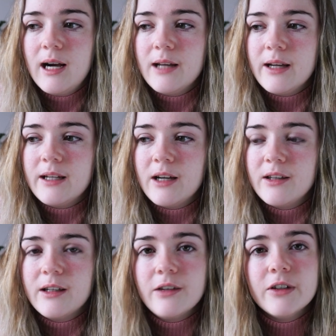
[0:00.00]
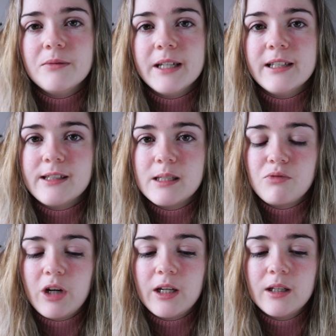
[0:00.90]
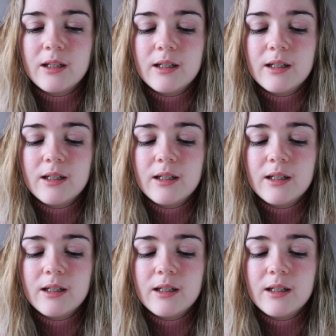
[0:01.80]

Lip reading: and then I think I filmed it in the spring.